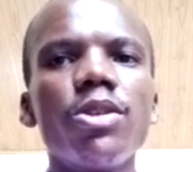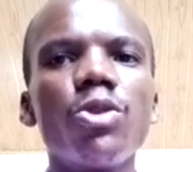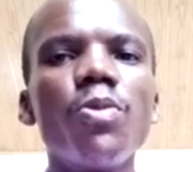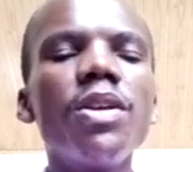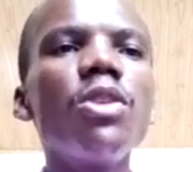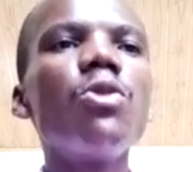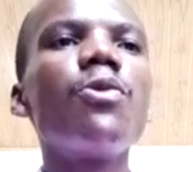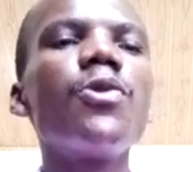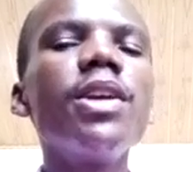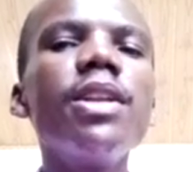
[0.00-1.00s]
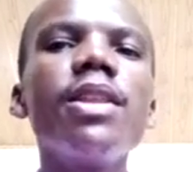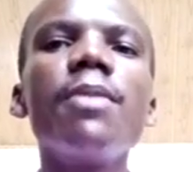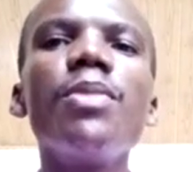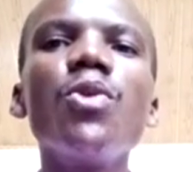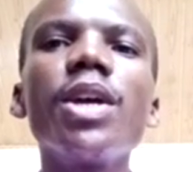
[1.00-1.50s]
To mean you fill the
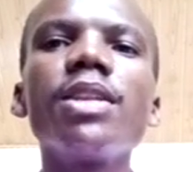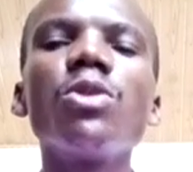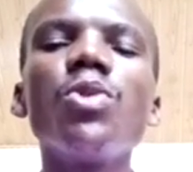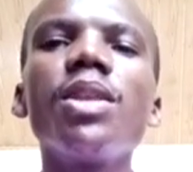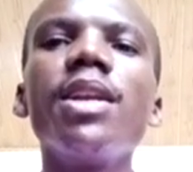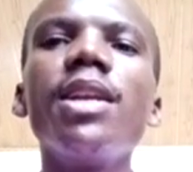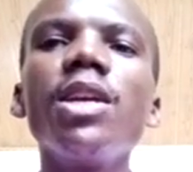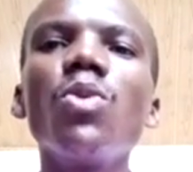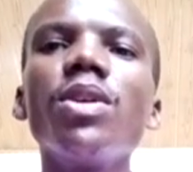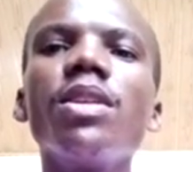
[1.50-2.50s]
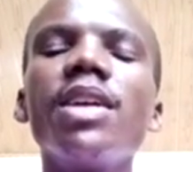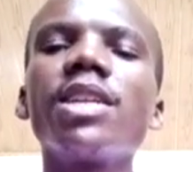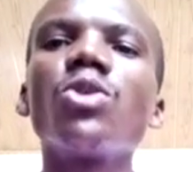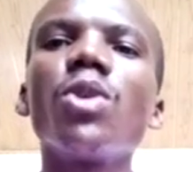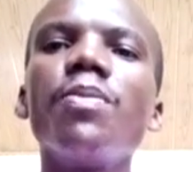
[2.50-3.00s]
burette with the liquid
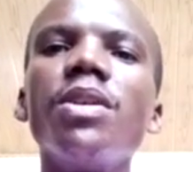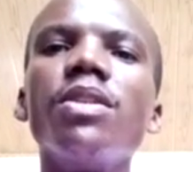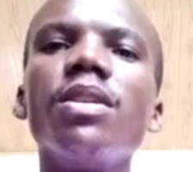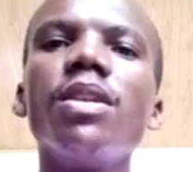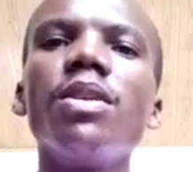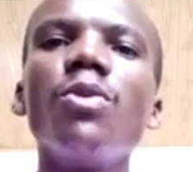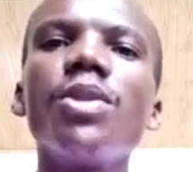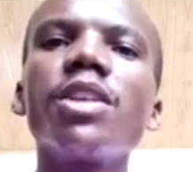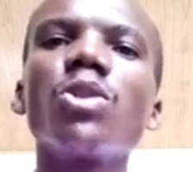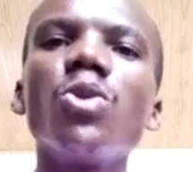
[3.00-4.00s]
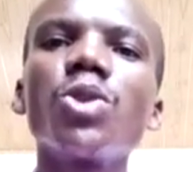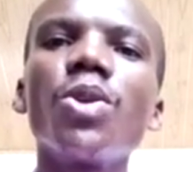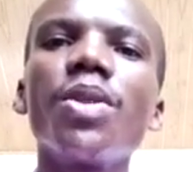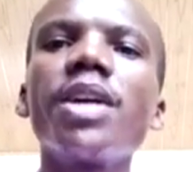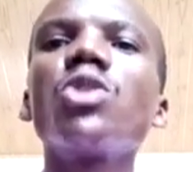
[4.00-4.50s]
that you have been, with the
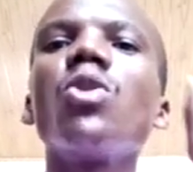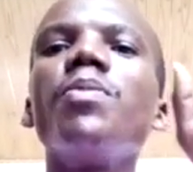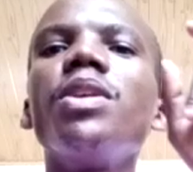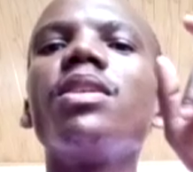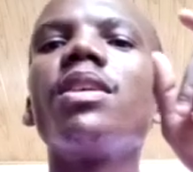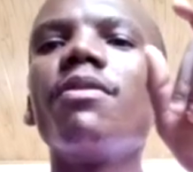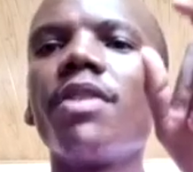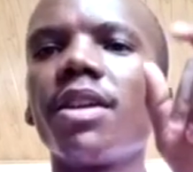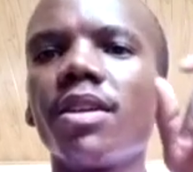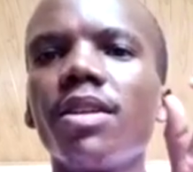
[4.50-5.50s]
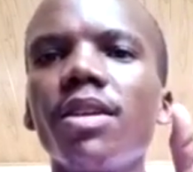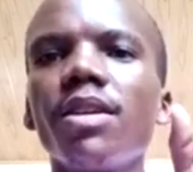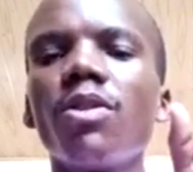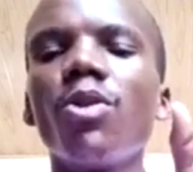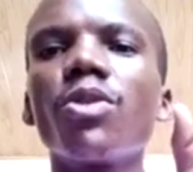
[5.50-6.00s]
solution that you have been given,
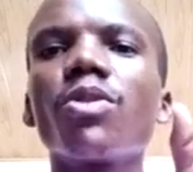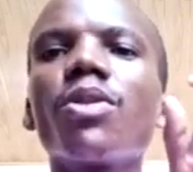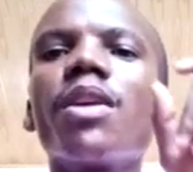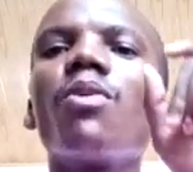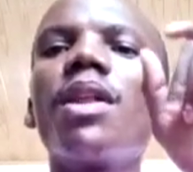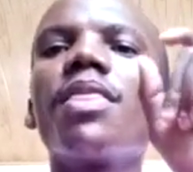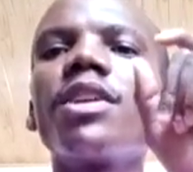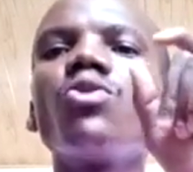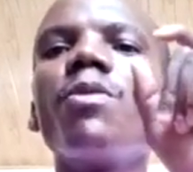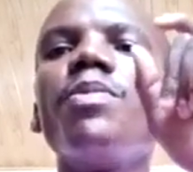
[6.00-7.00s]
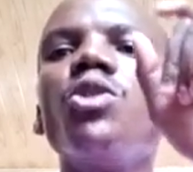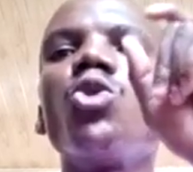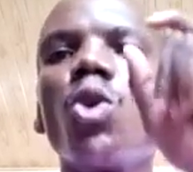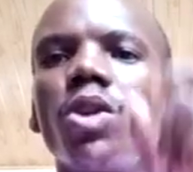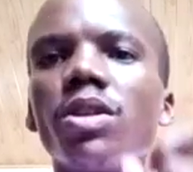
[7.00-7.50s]
or the one that you have been
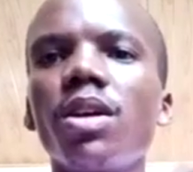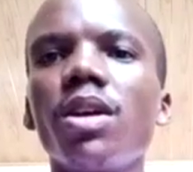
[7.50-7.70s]
told